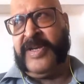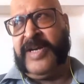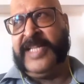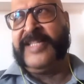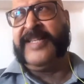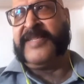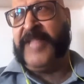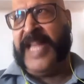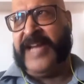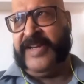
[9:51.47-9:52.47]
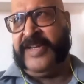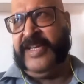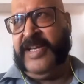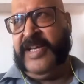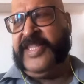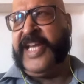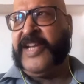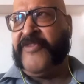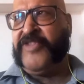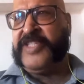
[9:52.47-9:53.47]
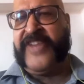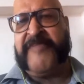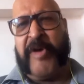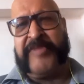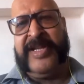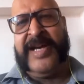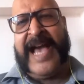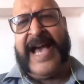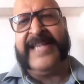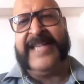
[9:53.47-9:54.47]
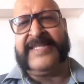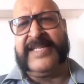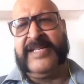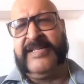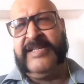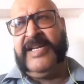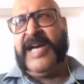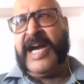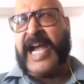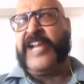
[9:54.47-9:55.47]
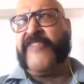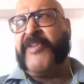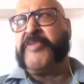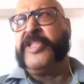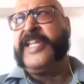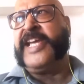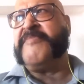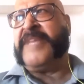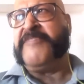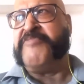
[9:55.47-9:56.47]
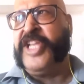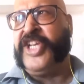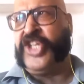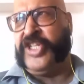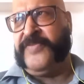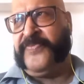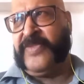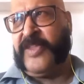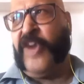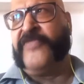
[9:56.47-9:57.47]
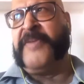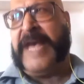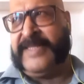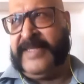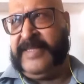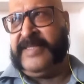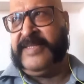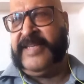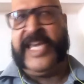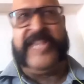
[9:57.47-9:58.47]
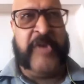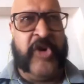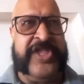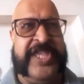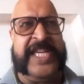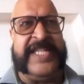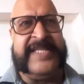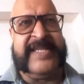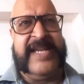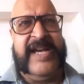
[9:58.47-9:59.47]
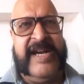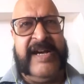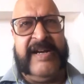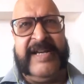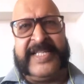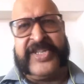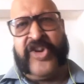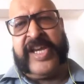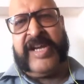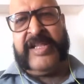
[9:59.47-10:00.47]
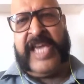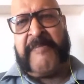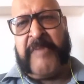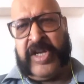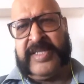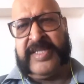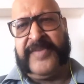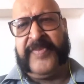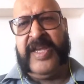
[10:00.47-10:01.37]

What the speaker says: Another similarity. Theatre was very popular as a kind of a political manipulation of the masses in both these historical epochs.